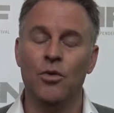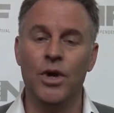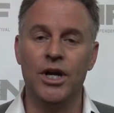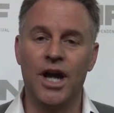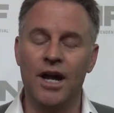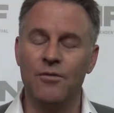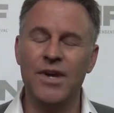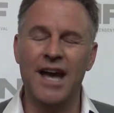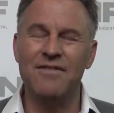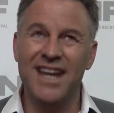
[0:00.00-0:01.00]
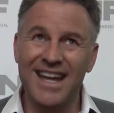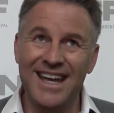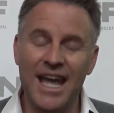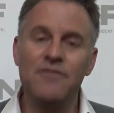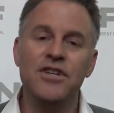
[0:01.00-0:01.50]
we got
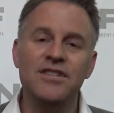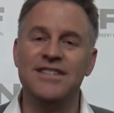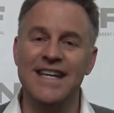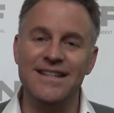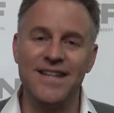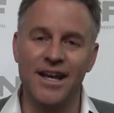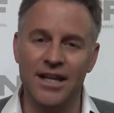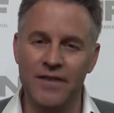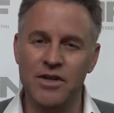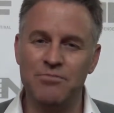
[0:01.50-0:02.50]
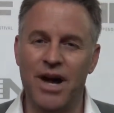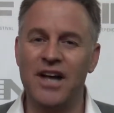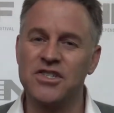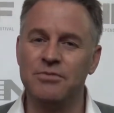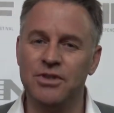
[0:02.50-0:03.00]
every detail, every
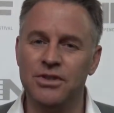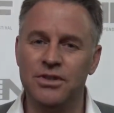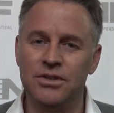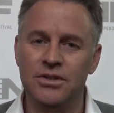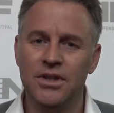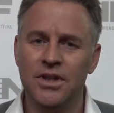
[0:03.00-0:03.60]
possible